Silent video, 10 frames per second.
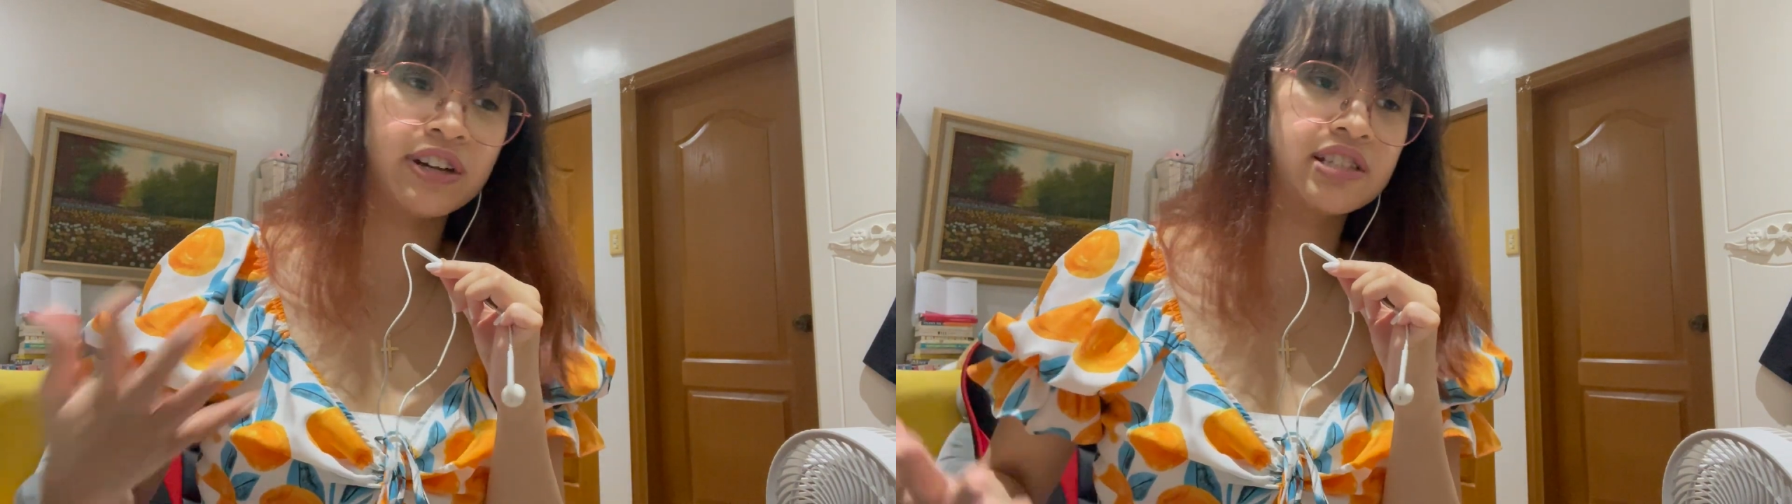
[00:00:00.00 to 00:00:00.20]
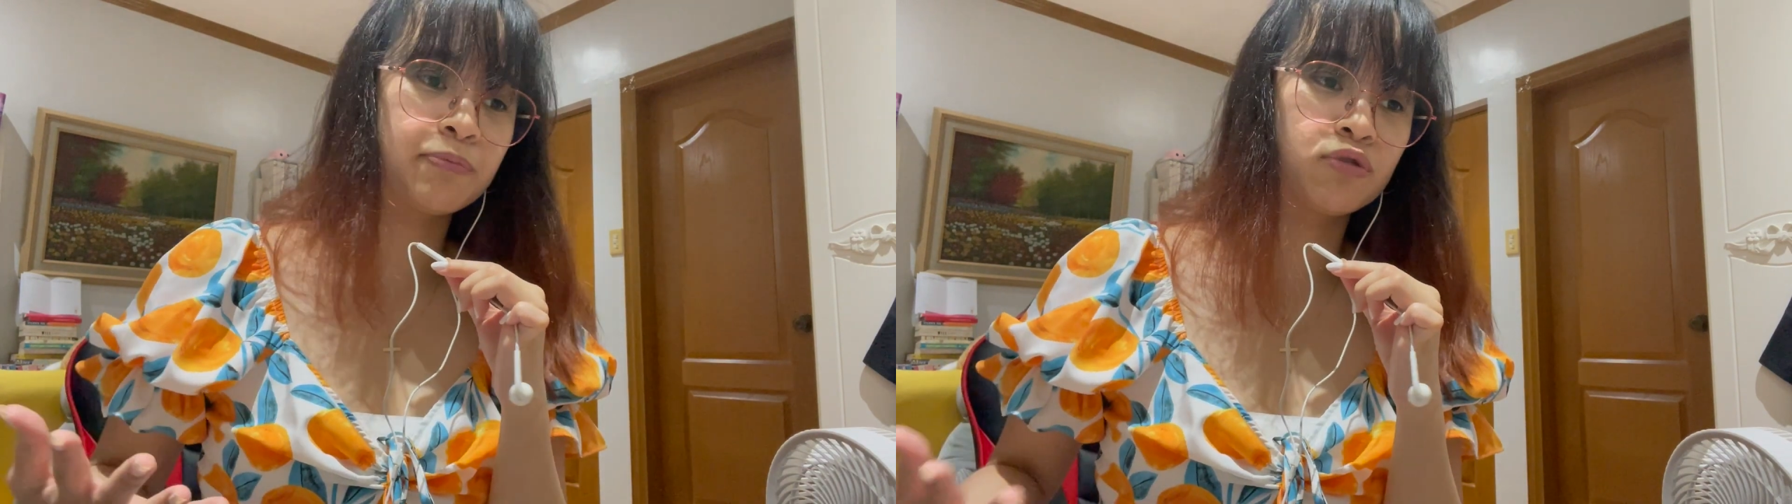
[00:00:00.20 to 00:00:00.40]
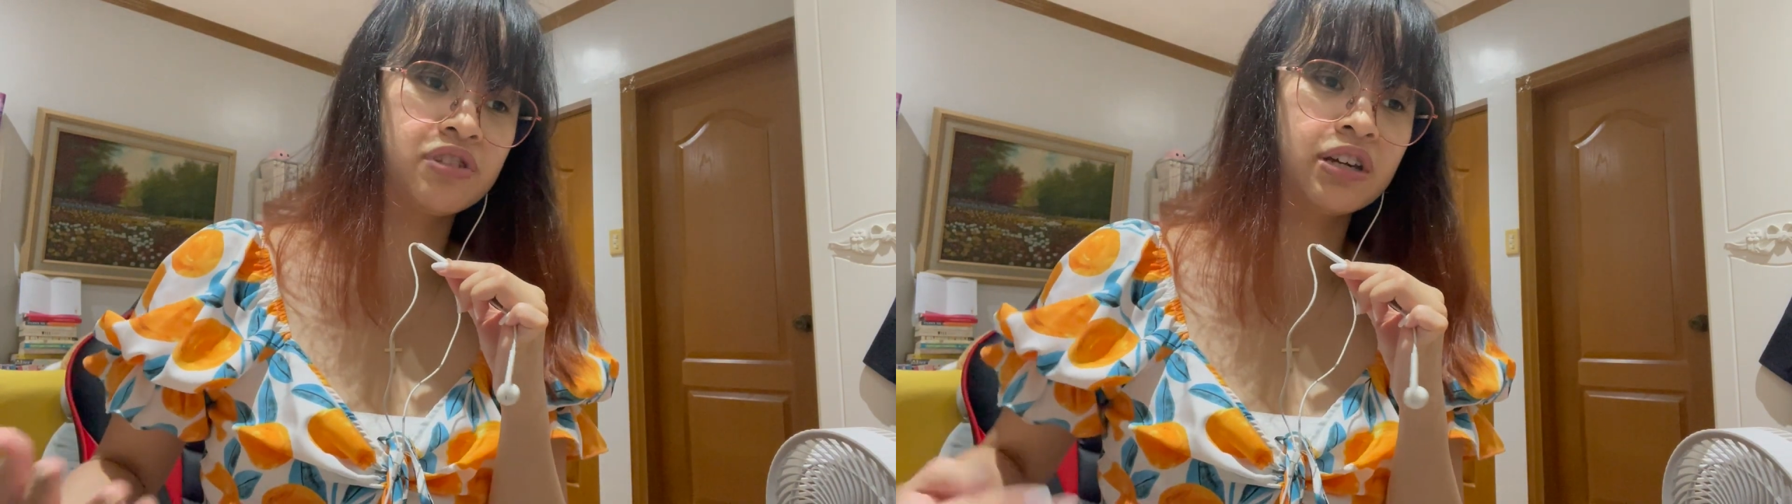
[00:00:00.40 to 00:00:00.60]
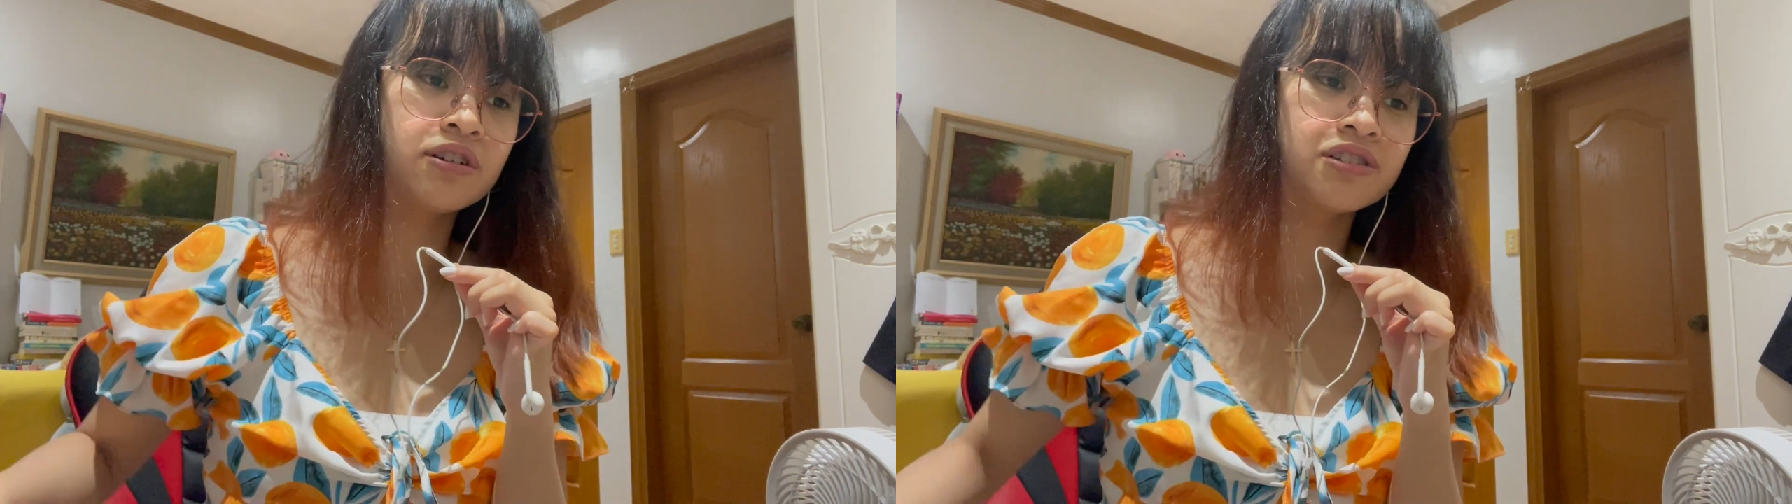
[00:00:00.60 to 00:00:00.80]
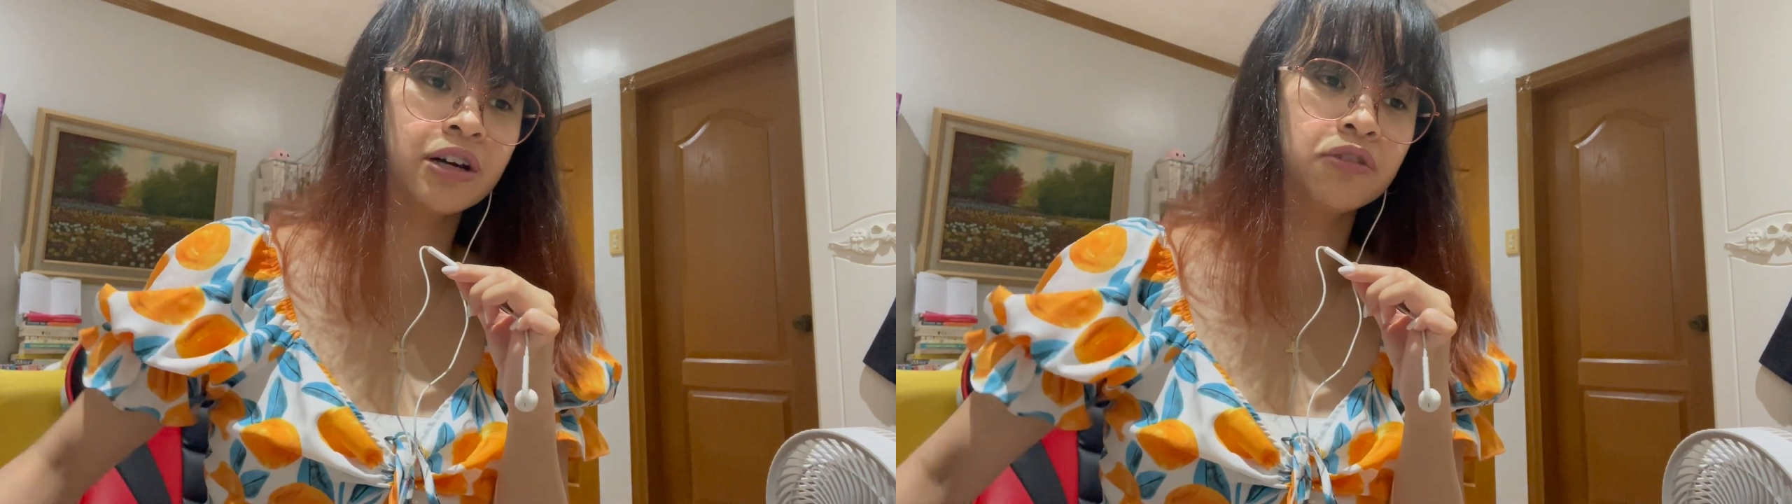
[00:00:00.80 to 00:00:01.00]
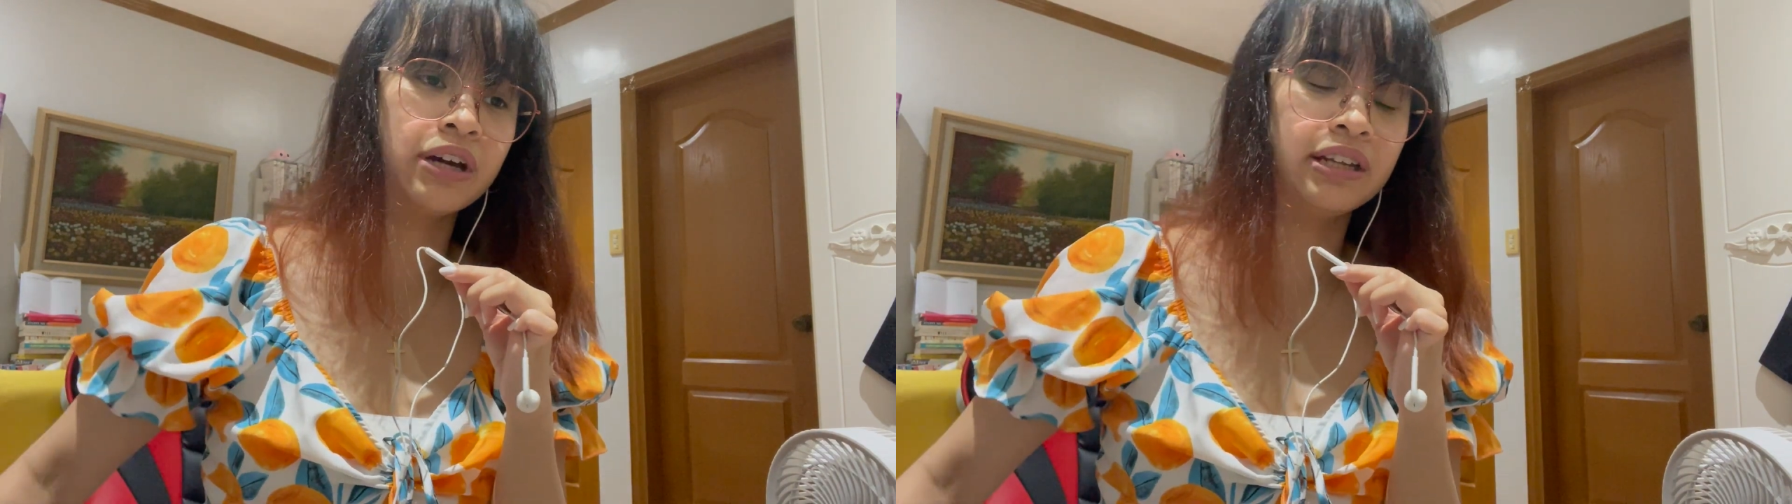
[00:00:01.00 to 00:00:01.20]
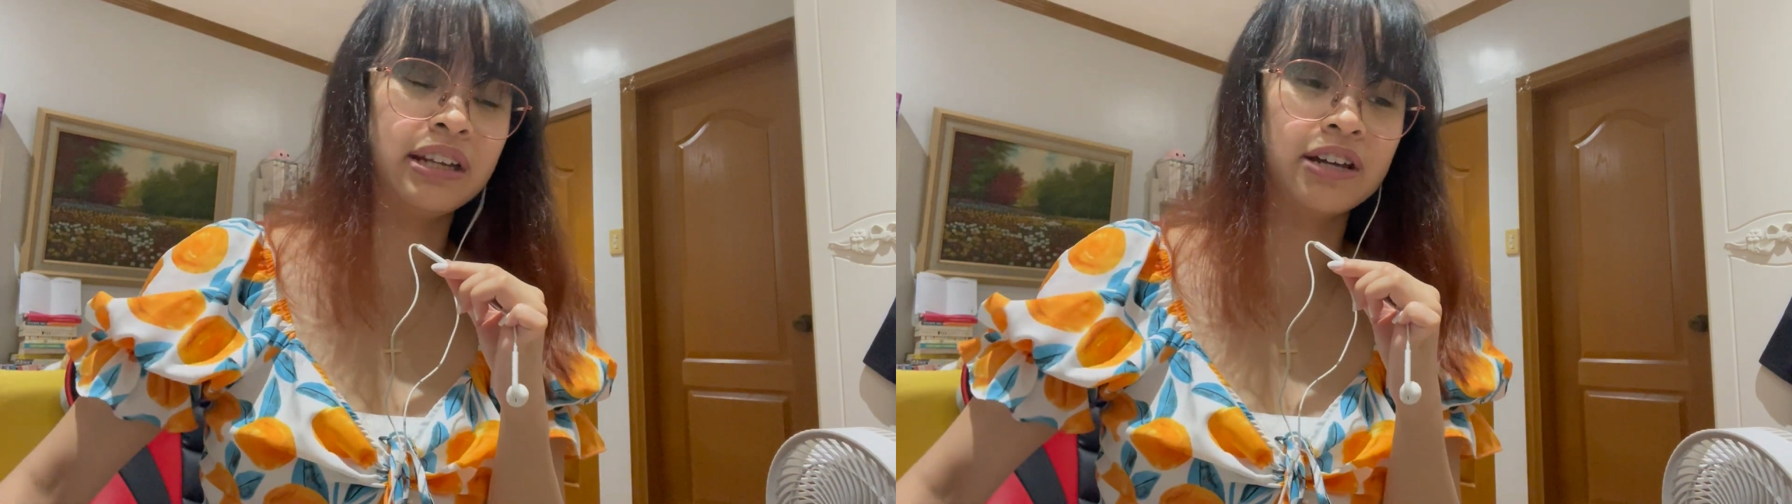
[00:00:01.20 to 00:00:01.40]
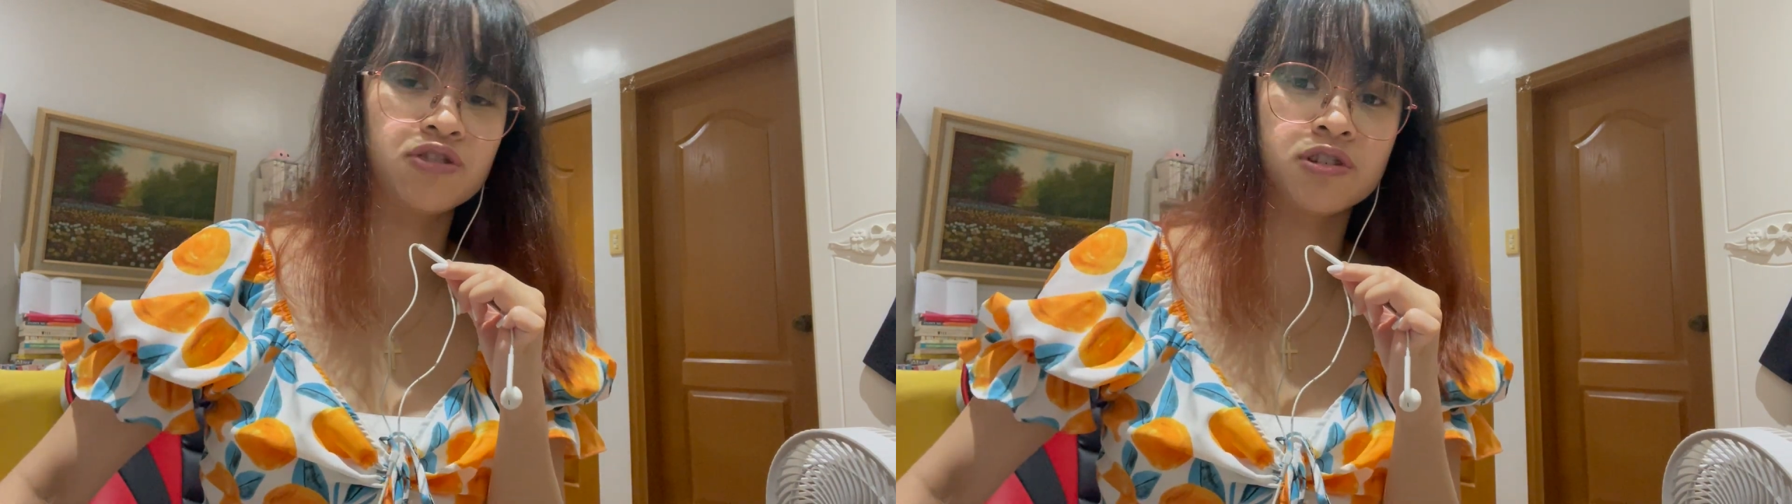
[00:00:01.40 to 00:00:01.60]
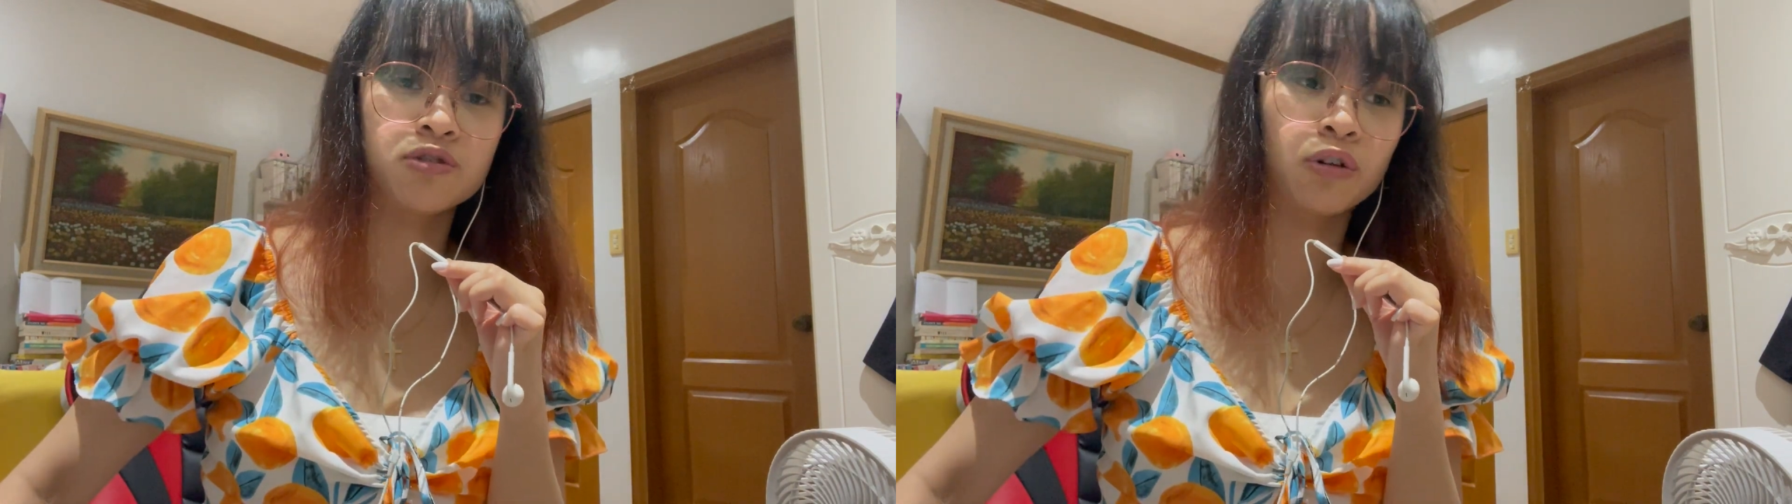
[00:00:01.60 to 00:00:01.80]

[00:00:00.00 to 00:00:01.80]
exposing her son to any dangerous